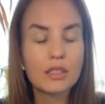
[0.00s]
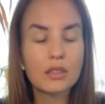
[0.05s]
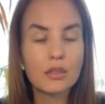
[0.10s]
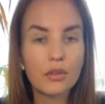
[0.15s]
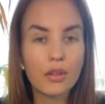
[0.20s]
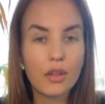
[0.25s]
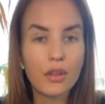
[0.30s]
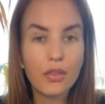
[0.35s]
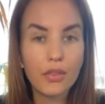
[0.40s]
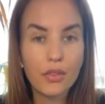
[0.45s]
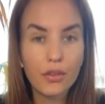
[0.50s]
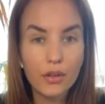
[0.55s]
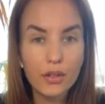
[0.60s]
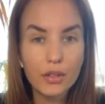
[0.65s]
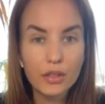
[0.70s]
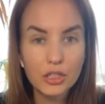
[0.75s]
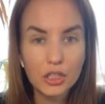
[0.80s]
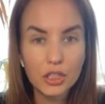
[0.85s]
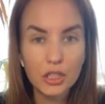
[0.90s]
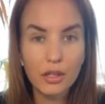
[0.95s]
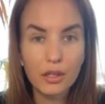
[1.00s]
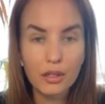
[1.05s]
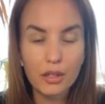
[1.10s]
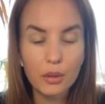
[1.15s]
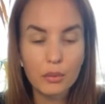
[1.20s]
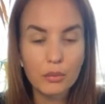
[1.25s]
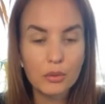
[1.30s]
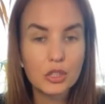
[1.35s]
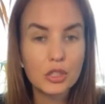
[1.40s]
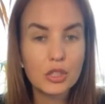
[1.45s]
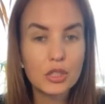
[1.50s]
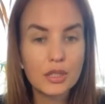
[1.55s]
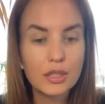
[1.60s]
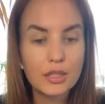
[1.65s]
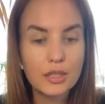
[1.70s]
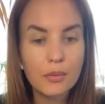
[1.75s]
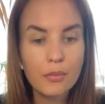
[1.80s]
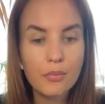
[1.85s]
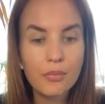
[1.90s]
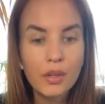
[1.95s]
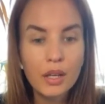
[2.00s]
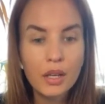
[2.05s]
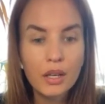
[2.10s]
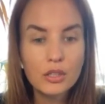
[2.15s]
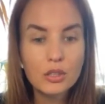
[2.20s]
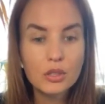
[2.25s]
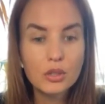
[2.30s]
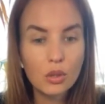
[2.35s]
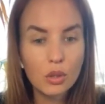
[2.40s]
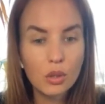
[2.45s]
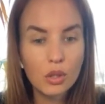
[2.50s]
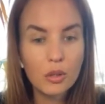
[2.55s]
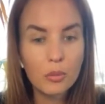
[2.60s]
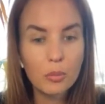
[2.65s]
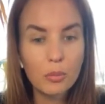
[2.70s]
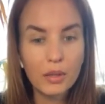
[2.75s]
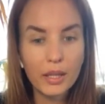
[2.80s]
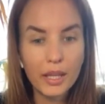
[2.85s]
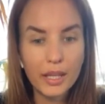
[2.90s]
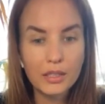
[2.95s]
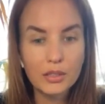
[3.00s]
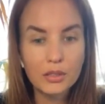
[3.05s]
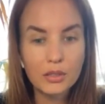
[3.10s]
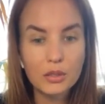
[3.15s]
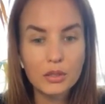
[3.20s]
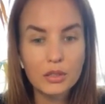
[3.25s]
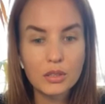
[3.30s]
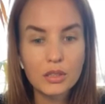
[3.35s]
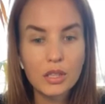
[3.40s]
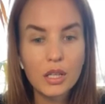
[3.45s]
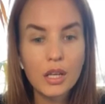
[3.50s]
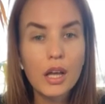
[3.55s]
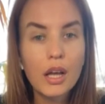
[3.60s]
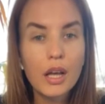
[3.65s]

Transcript: to the third chakra, which is solar plexus,